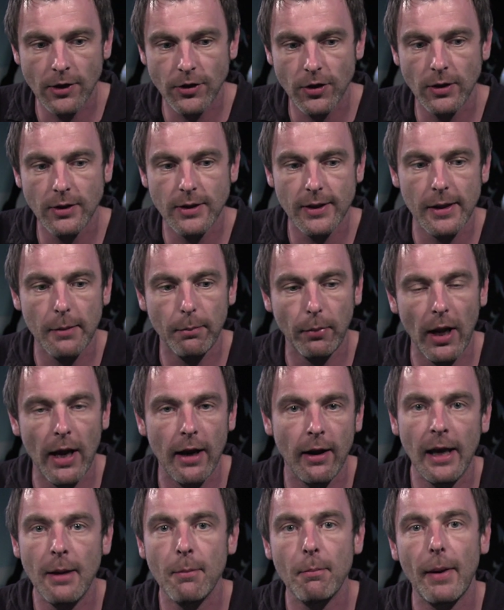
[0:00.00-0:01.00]
Due to the
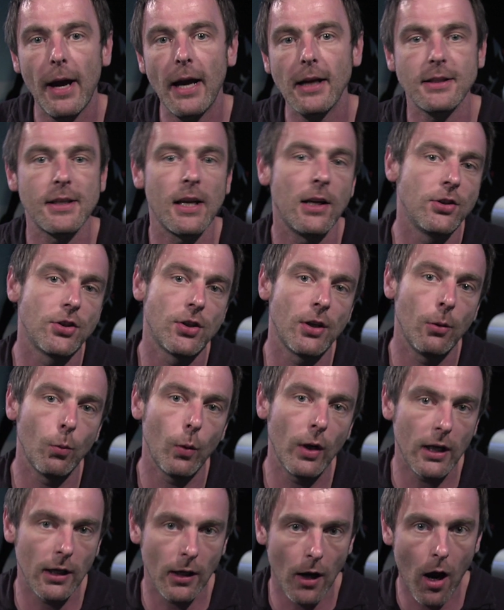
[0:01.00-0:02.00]
player impact engine,
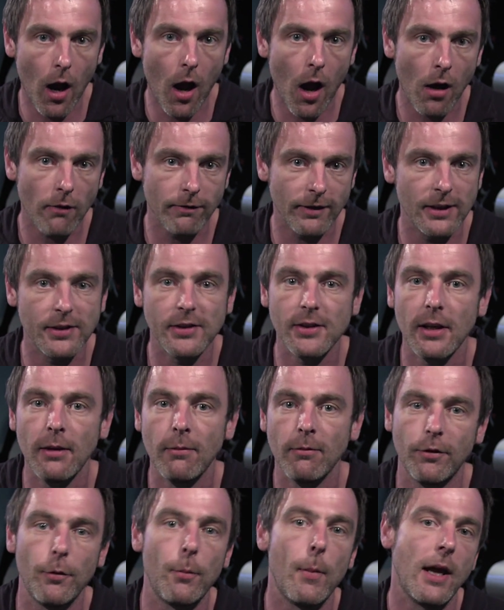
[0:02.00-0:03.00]
we can harvest
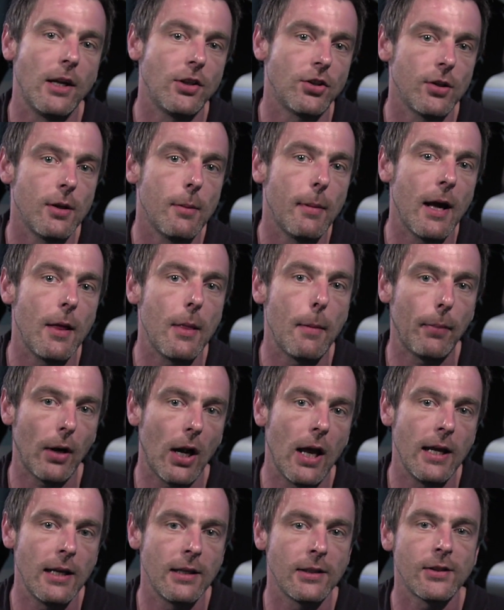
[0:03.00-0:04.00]
information about the
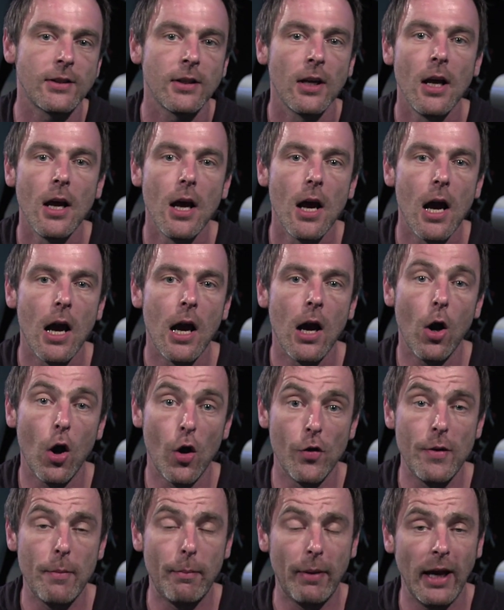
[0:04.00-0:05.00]
players
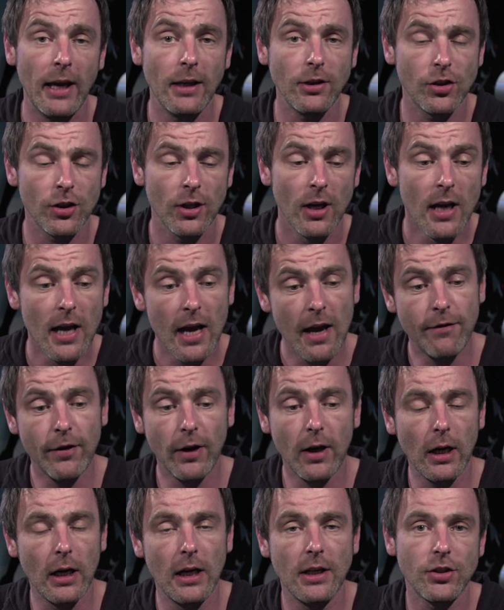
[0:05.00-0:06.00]
on the pitch. If
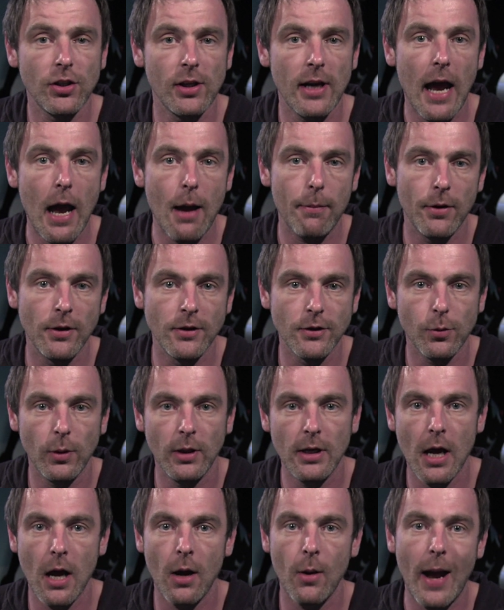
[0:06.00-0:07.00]
a collision happens,
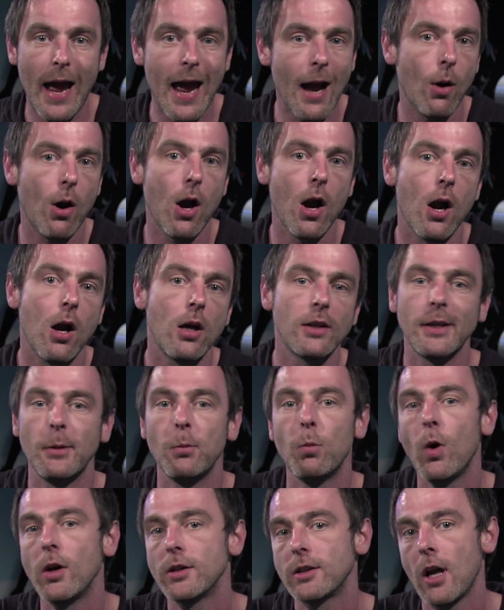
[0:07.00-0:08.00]
we know how hard,
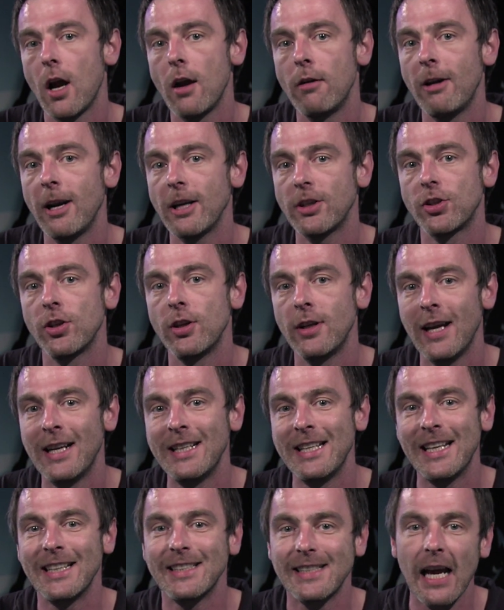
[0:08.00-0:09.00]
in what direction,
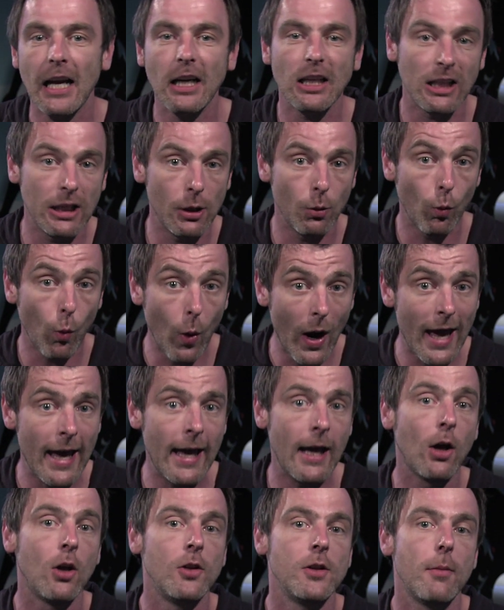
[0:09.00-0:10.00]
and exactly
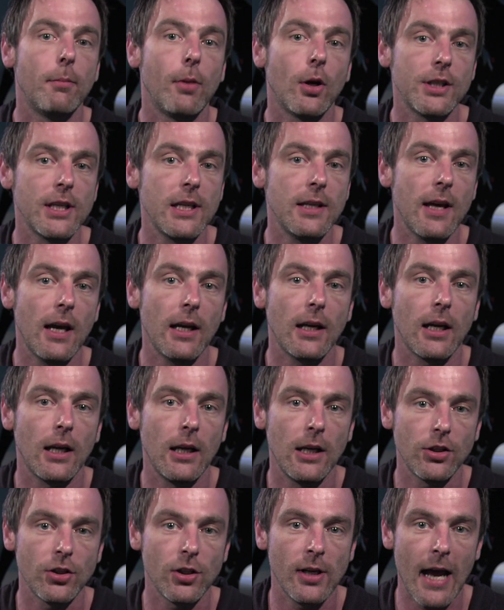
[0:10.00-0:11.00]
where on the body that
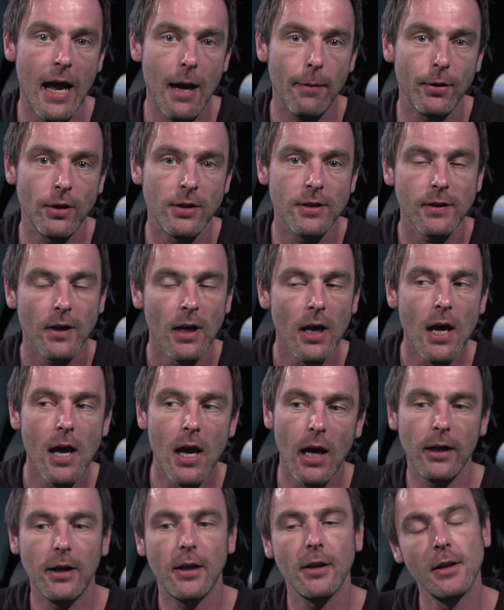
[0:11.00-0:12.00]
collision happened,
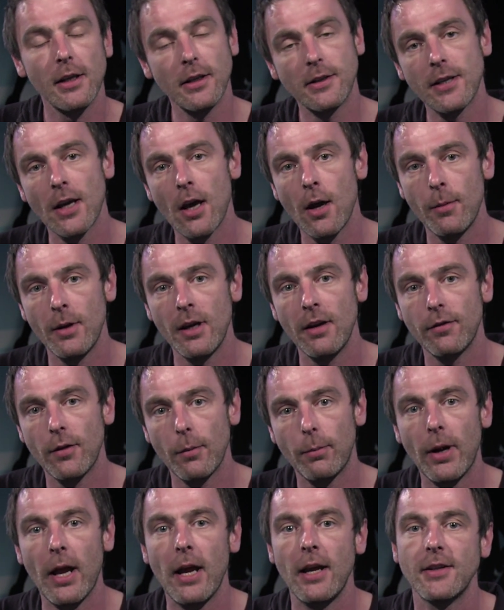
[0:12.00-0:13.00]
and can determine if
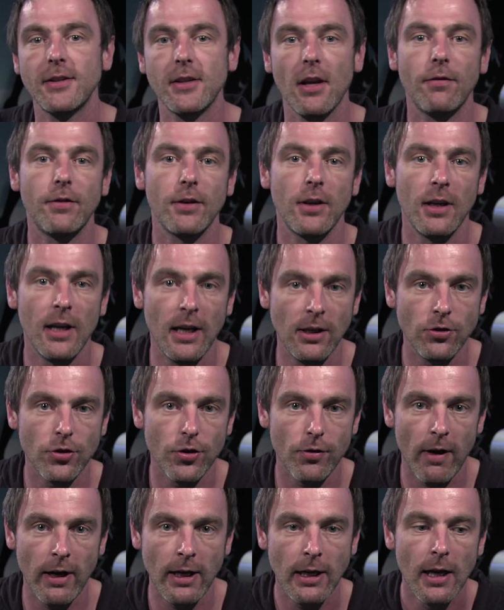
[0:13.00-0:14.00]
the player suffered an
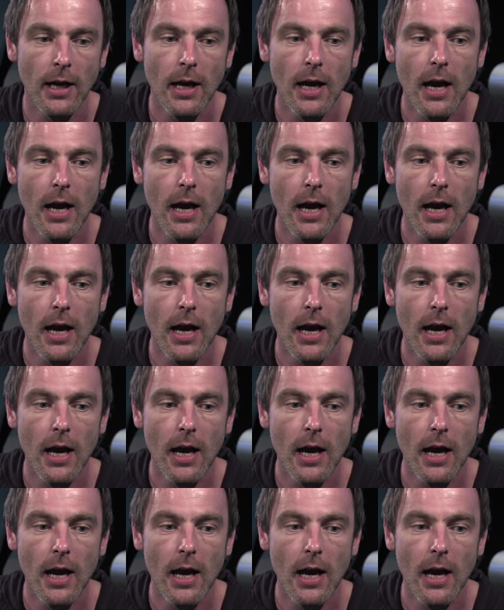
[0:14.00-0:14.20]
injury.